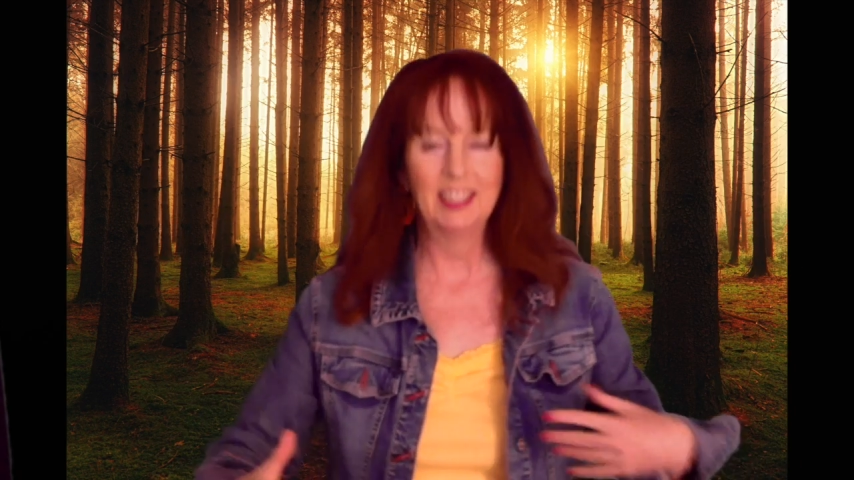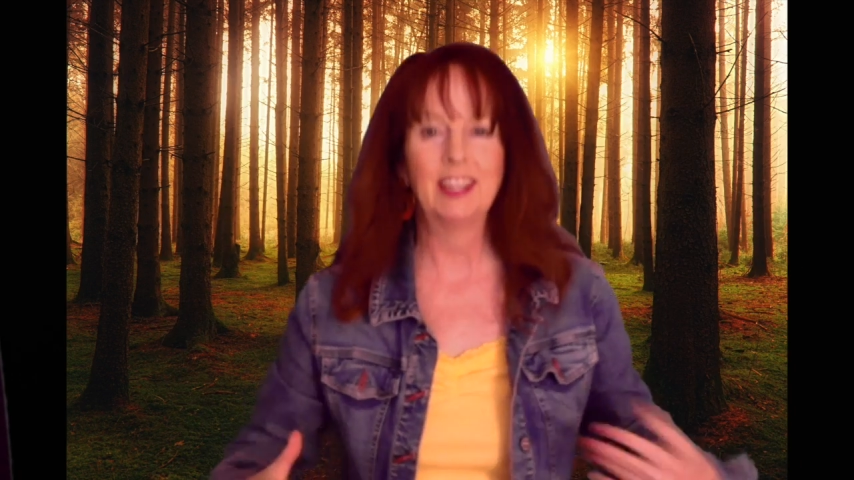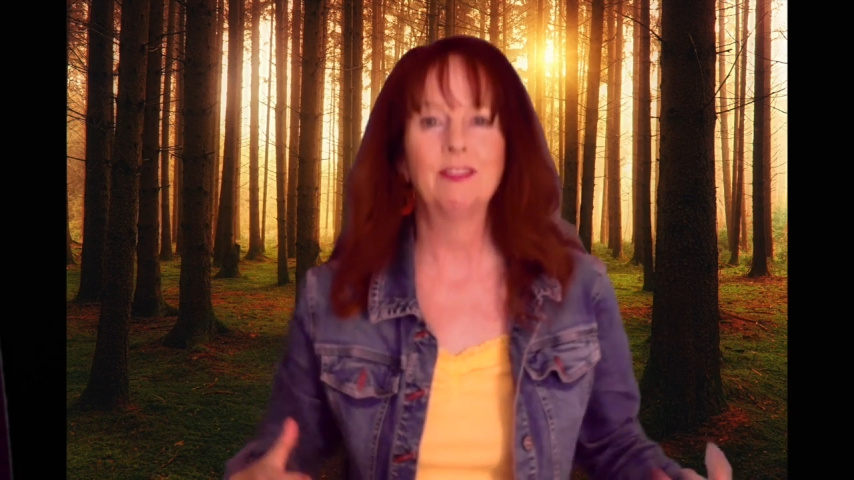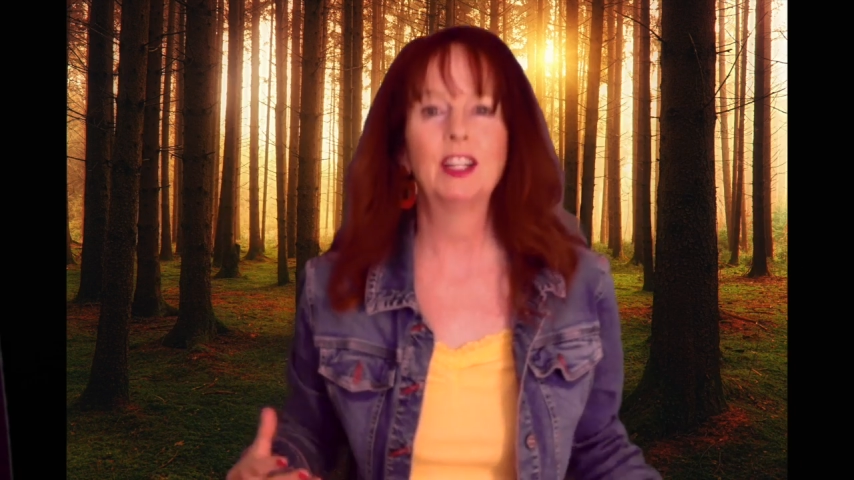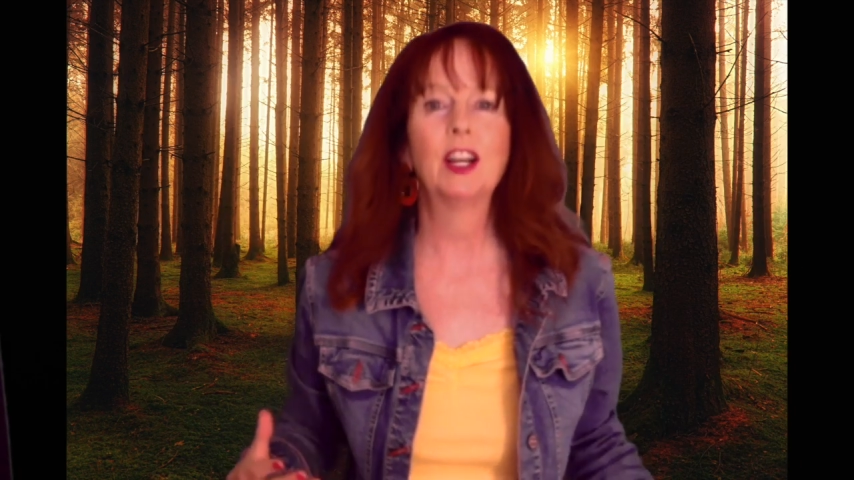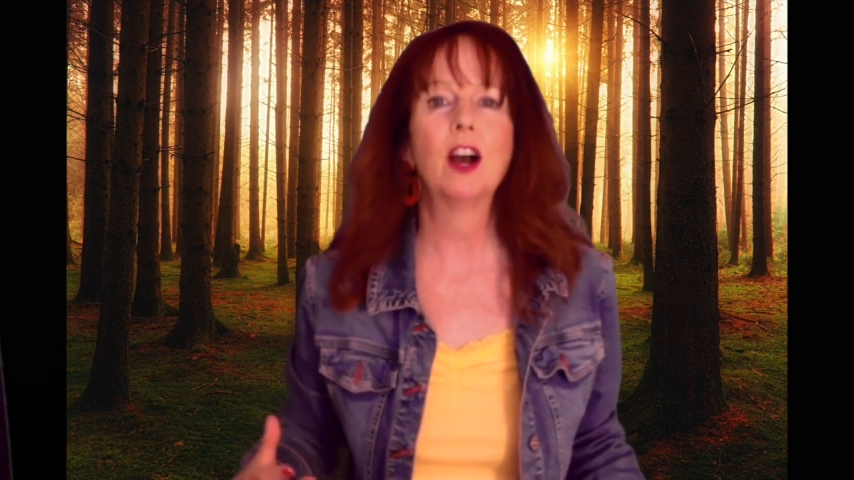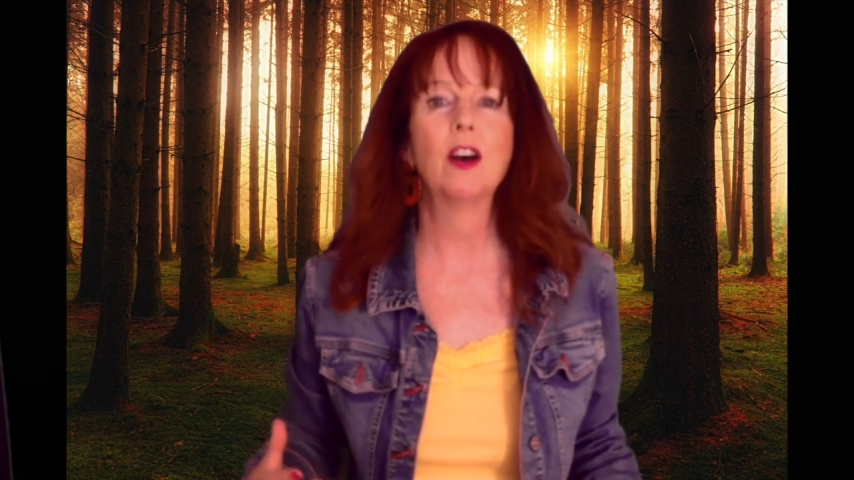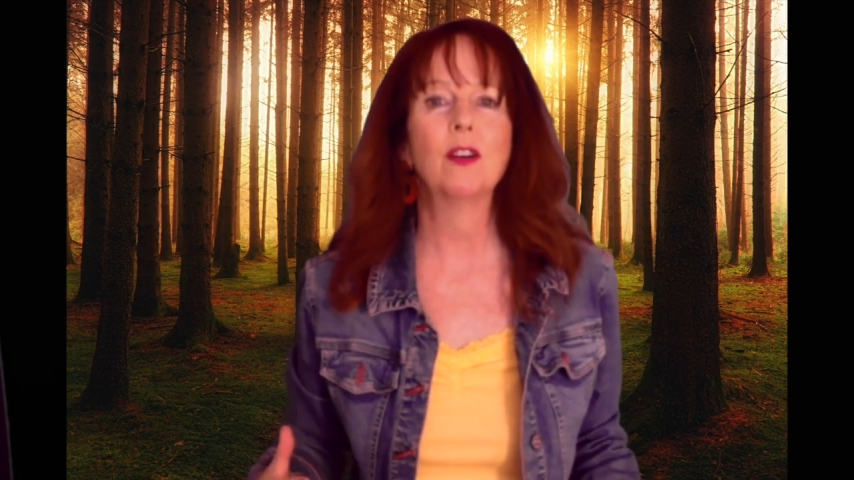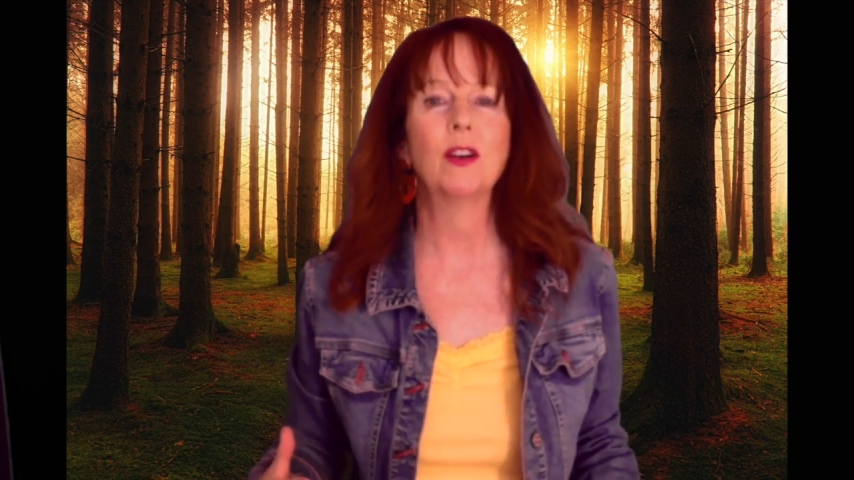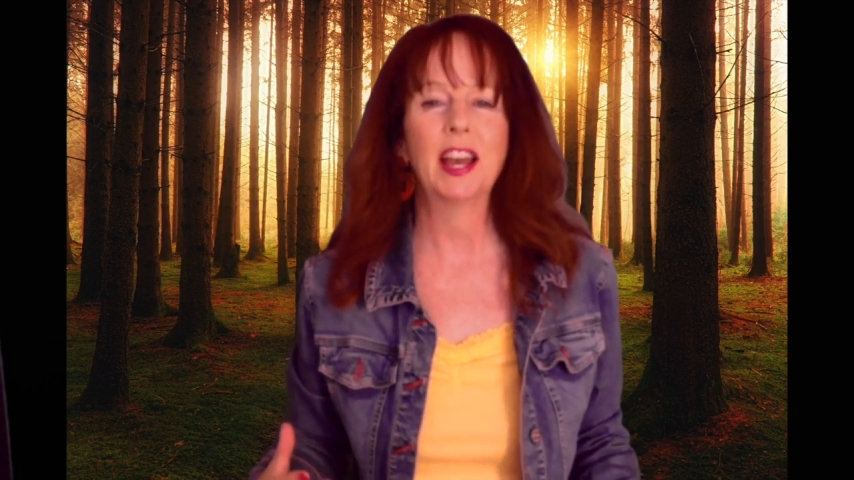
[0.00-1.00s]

to give it a go